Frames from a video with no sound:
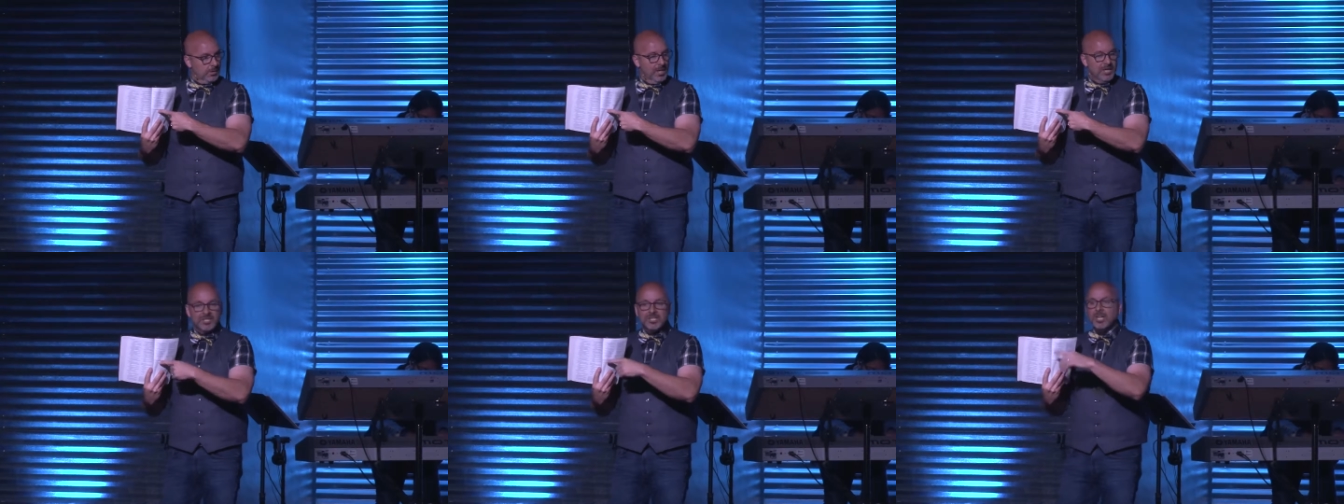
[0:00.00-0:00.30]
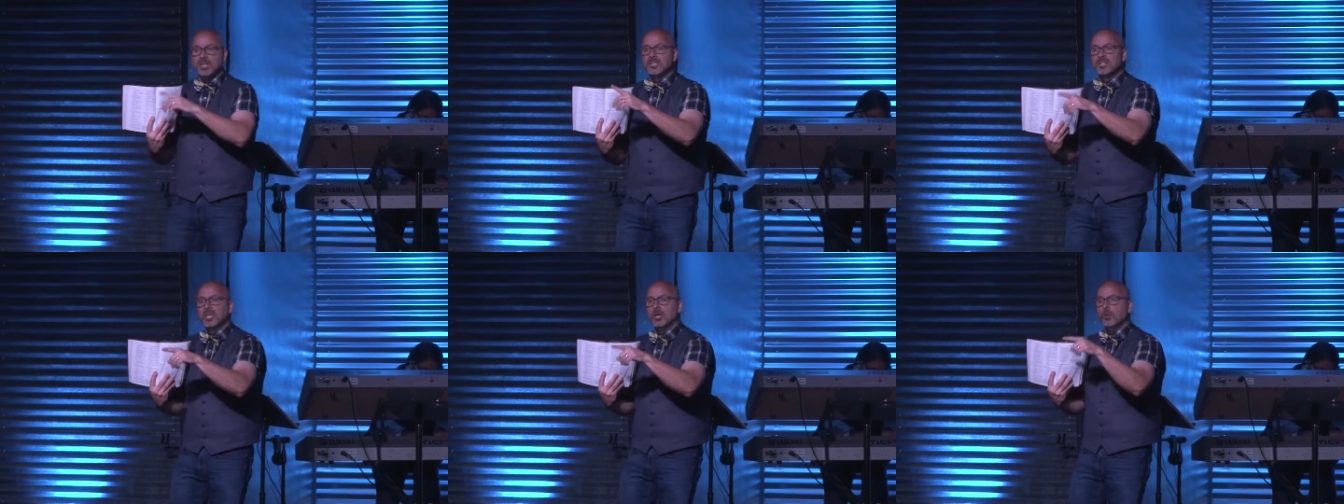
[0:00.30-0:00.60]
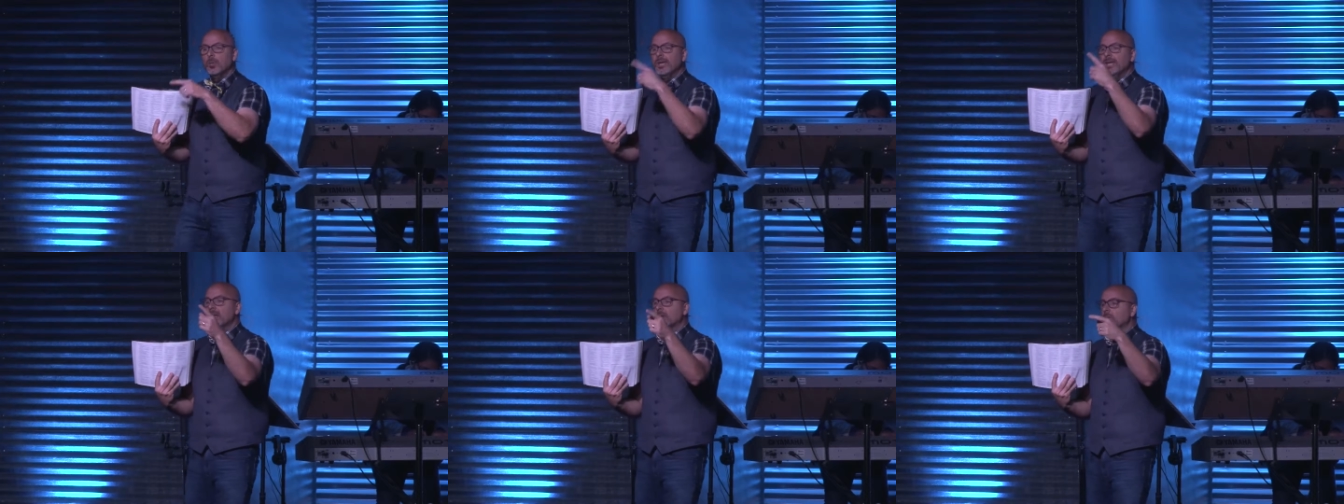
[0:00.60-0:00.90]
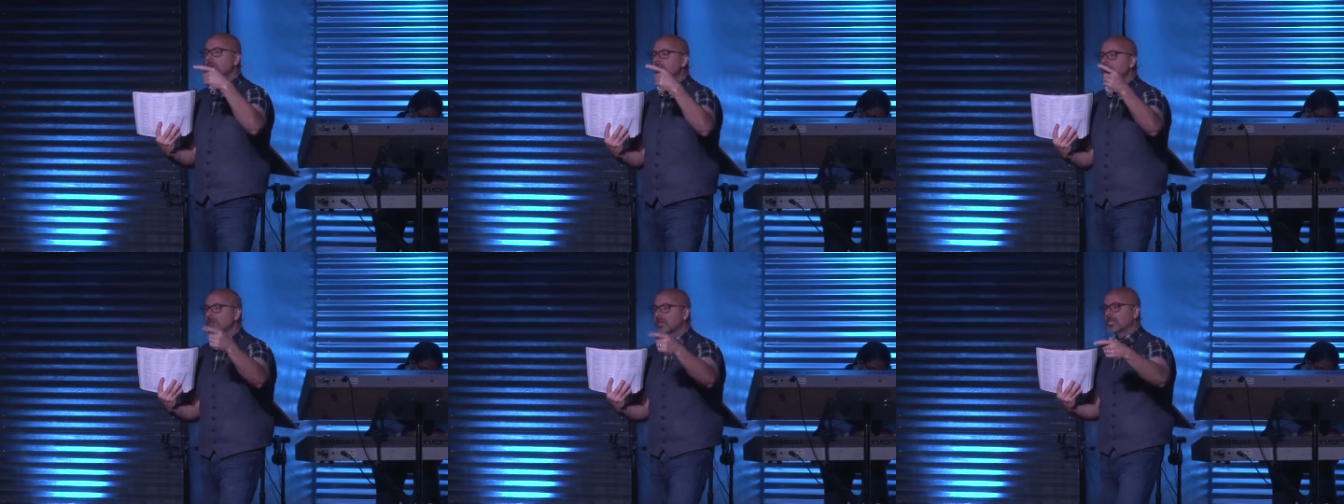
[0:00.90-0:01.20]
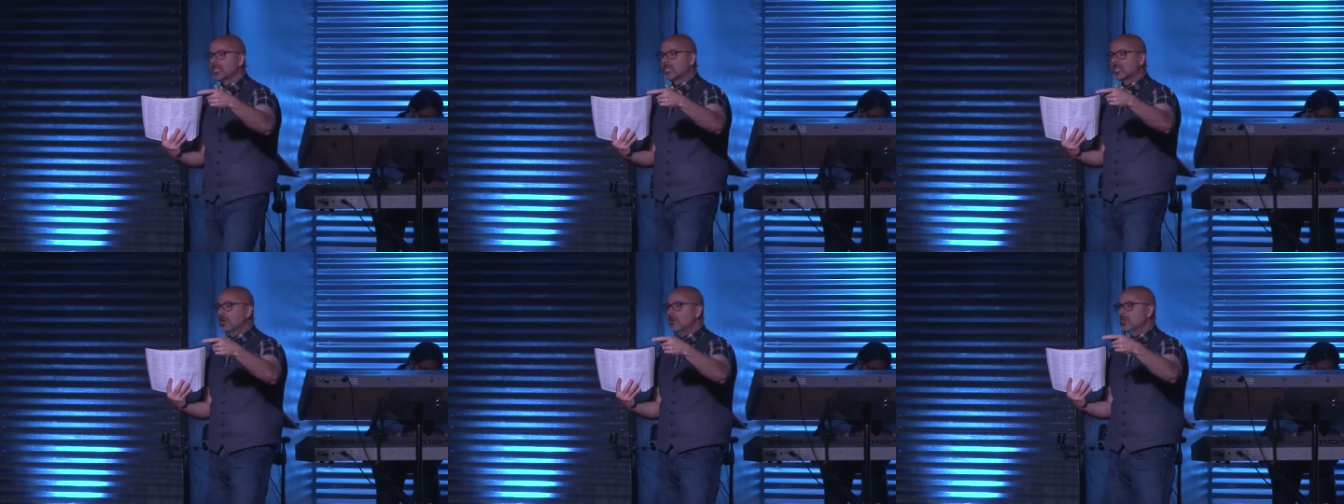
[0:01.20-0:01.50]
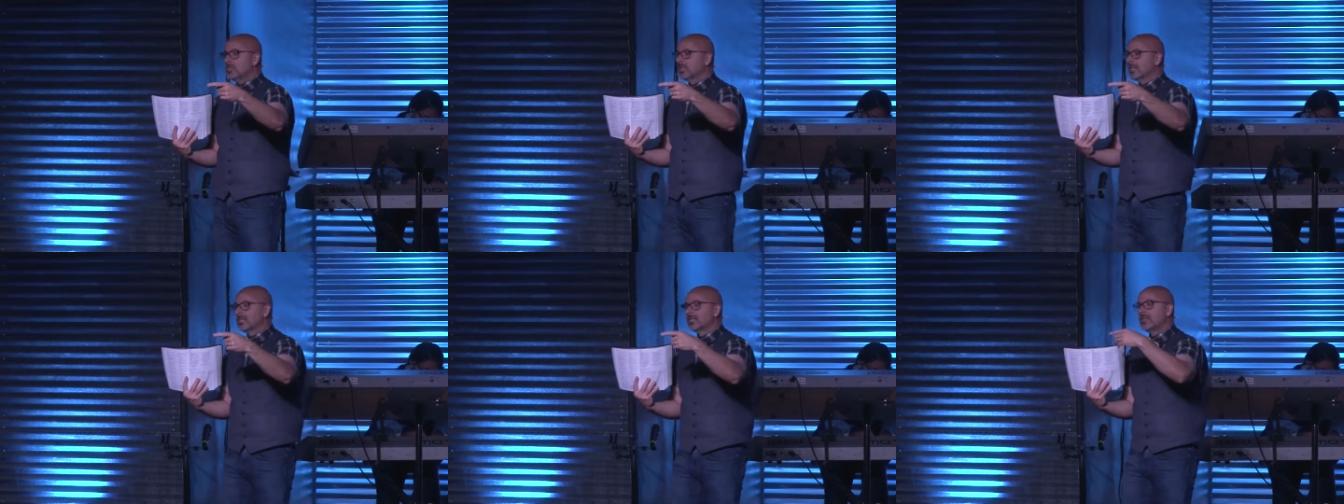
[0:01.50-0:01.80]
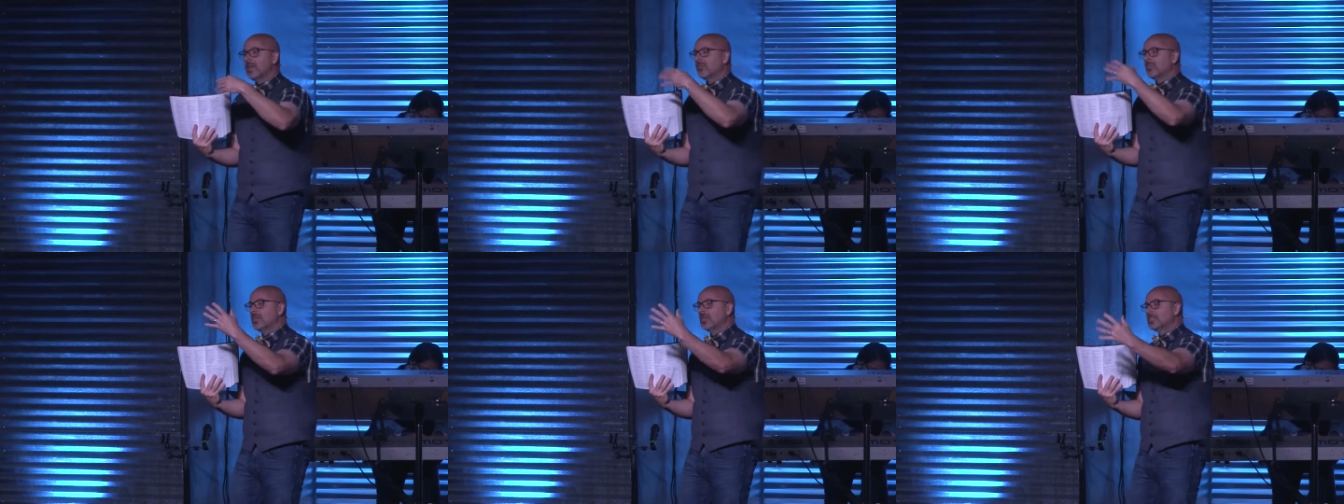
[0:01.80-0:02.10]
See, until we get rid of excuses,
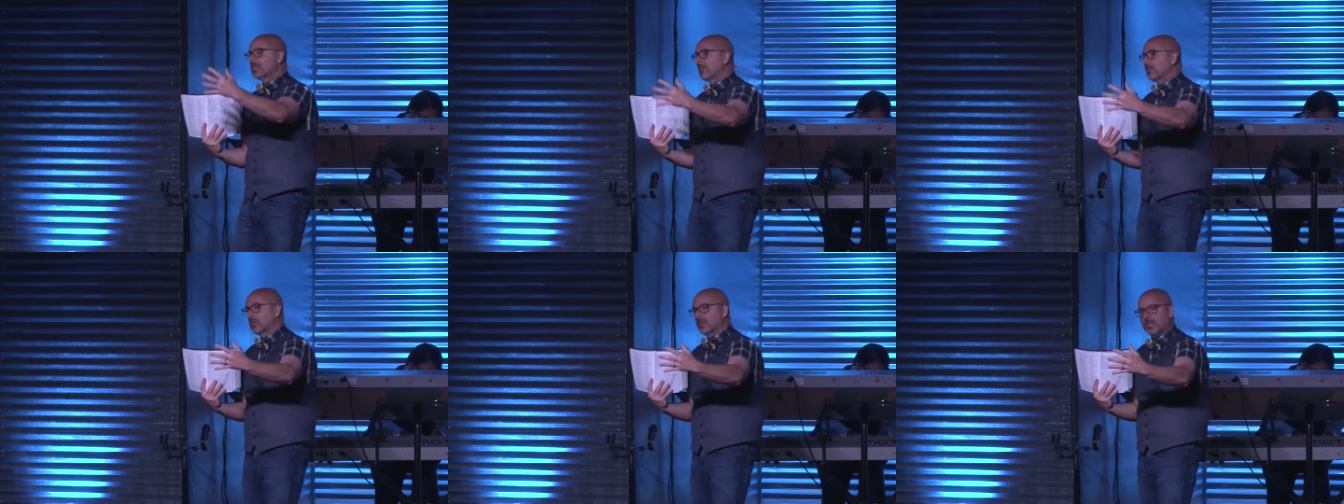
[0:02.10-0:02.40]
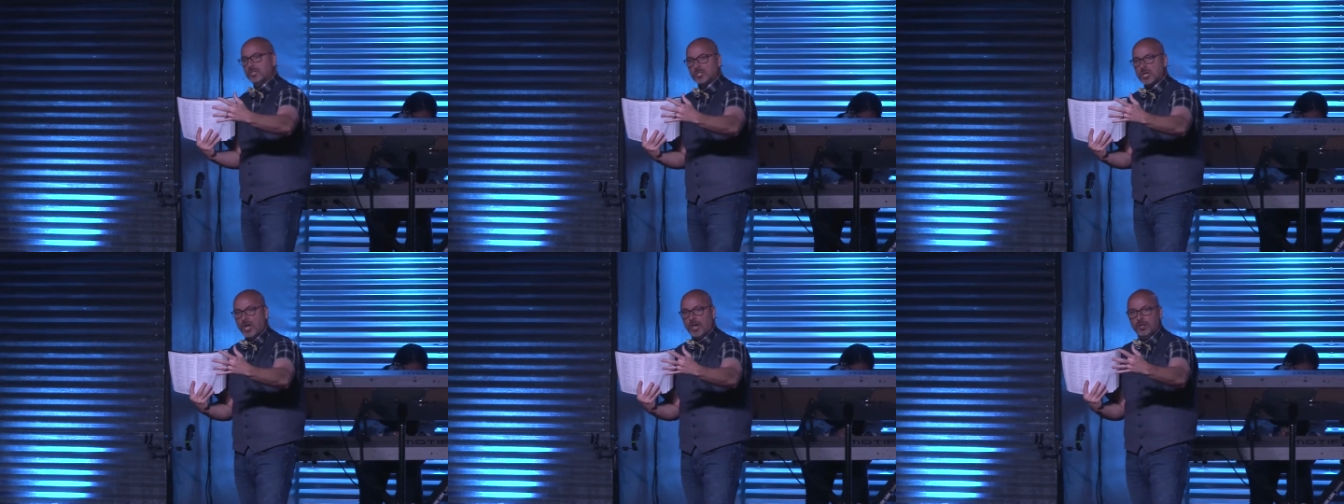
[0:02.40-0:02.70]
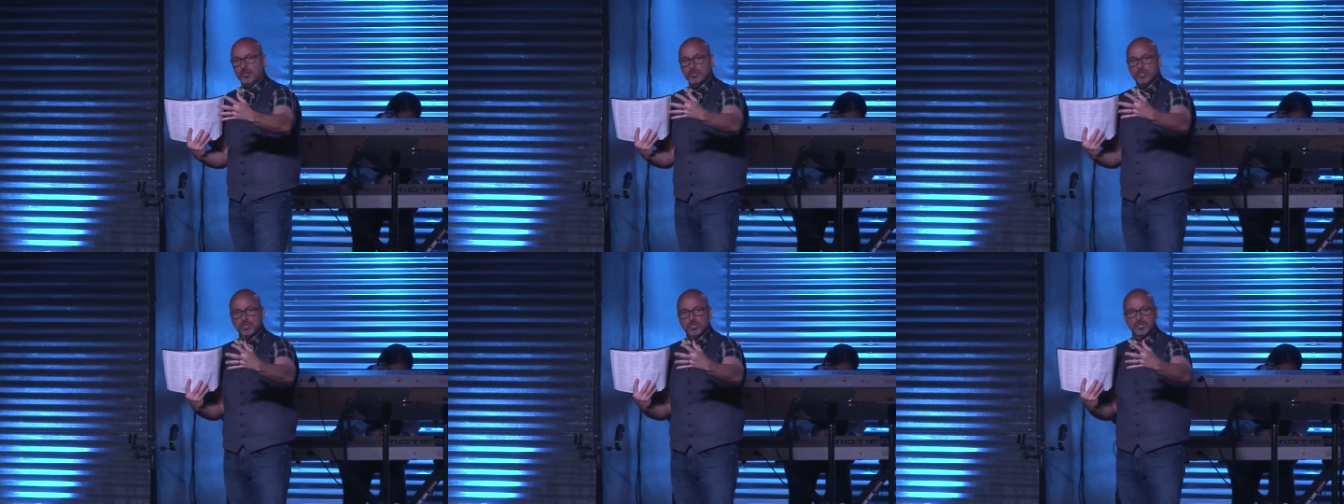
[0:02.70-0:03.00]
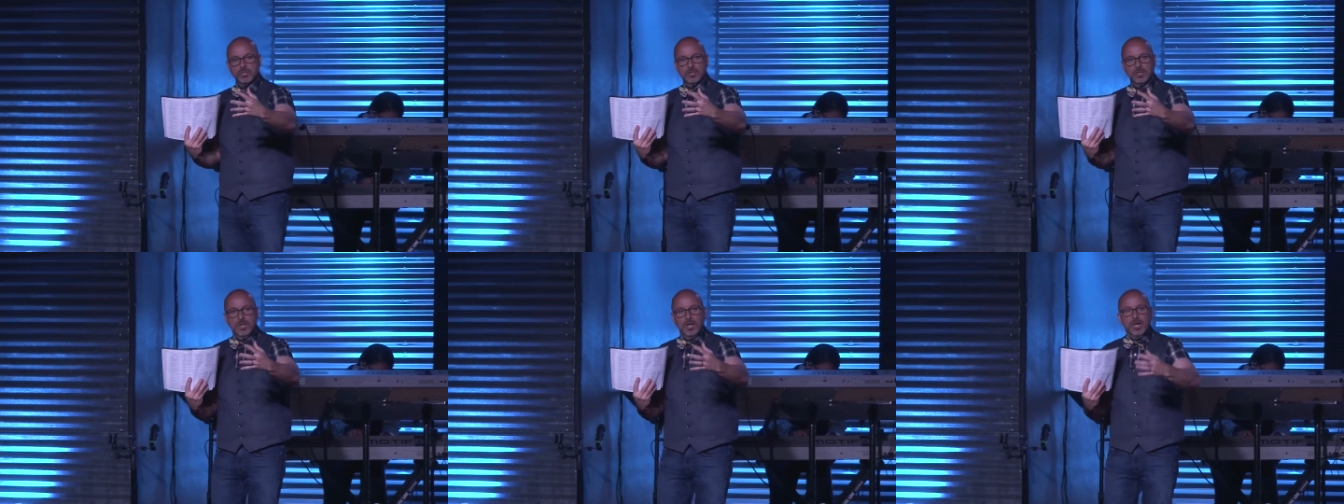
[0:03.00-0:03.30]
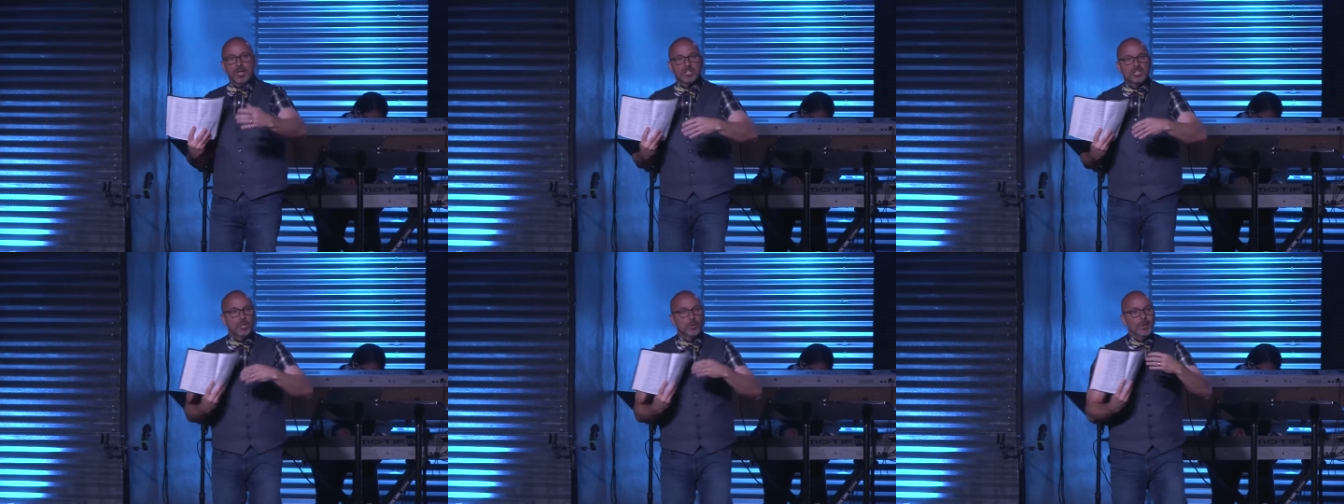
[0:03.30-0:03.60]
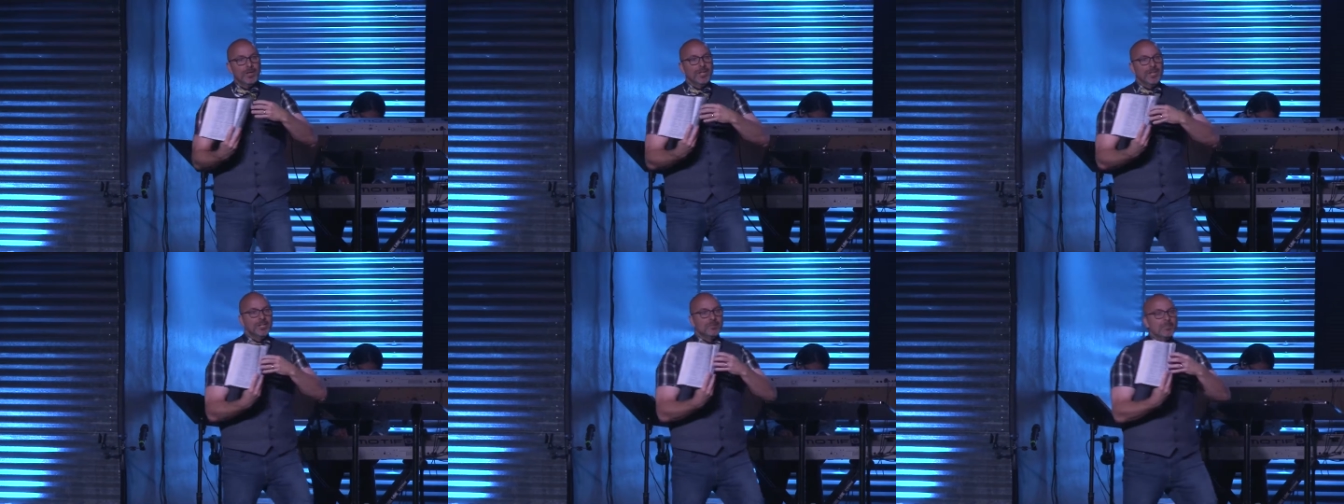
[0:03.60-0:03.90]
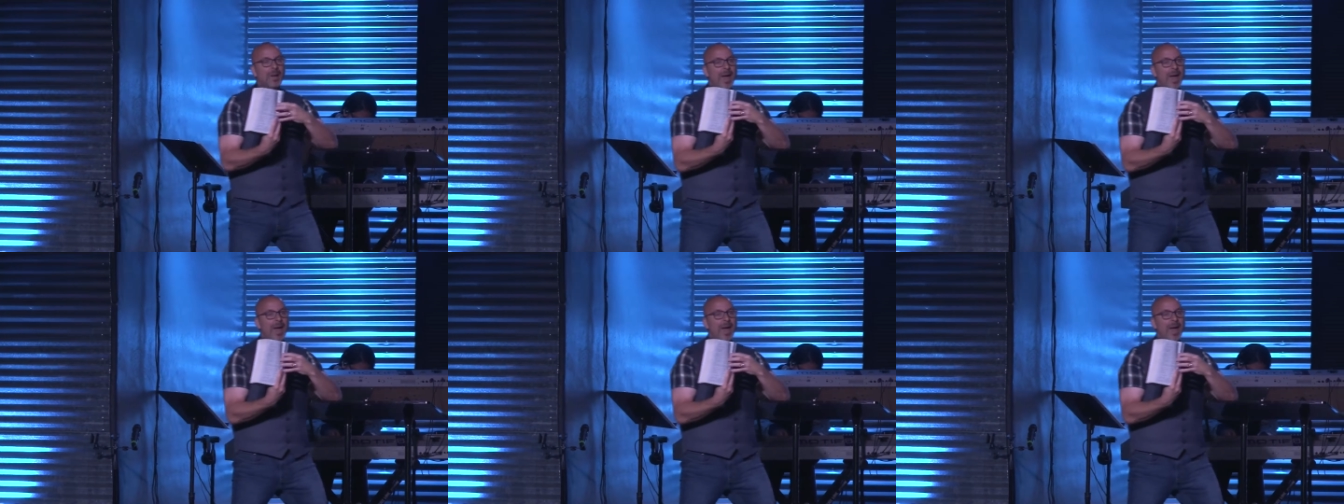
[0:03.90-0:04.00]
nothing's ever going to change. Until we get